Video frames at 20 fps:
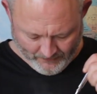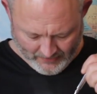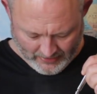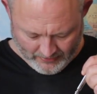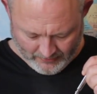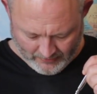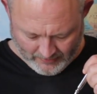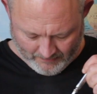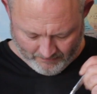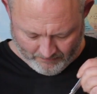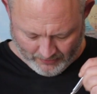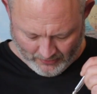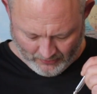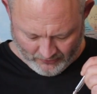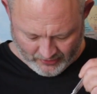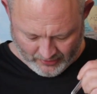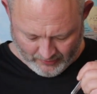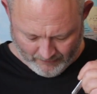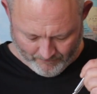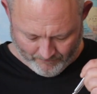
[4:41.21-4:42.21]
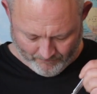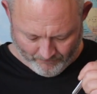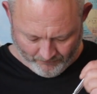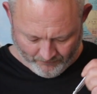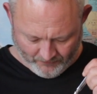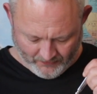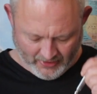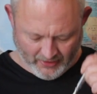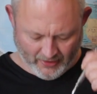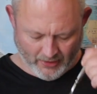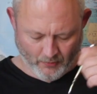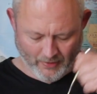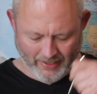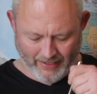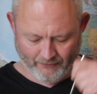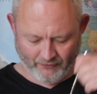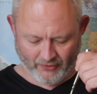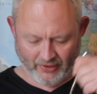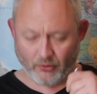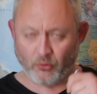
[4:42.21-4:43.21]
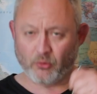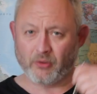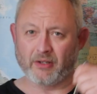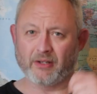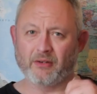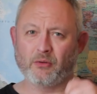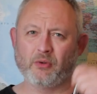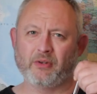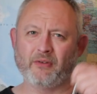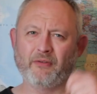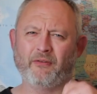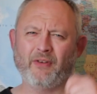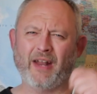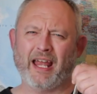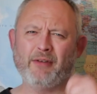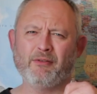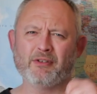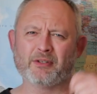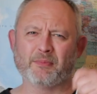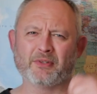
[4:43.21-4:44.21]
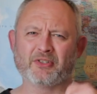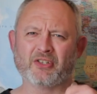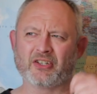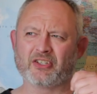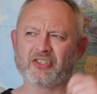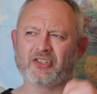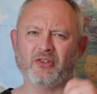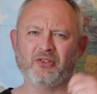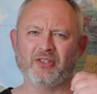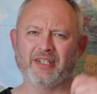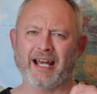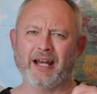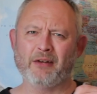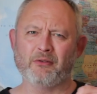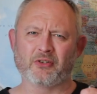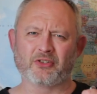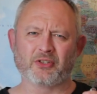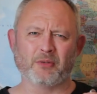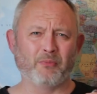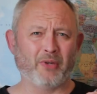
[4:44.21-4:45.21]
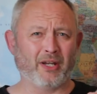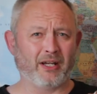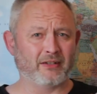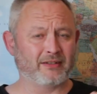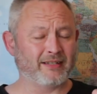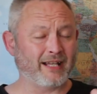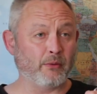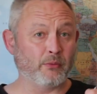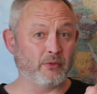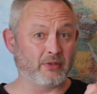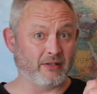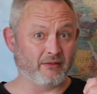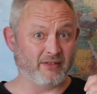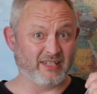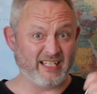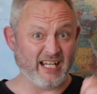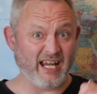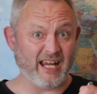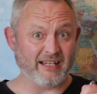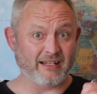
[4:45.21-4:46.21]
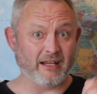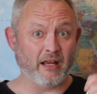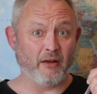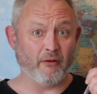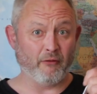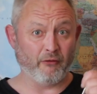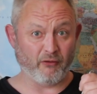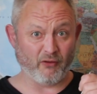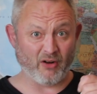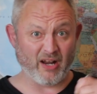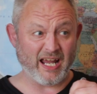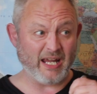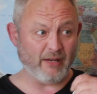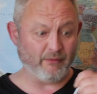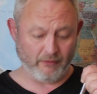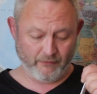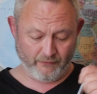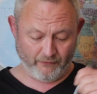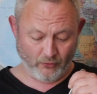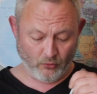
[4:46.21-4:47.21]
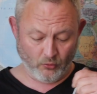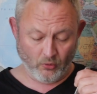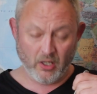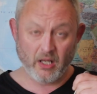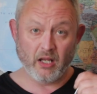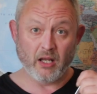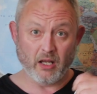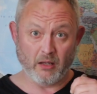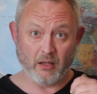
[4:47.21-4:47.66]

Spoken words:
And at the bottom, you know, where all the flavours must have sunk down or something, because that was a dead flavourful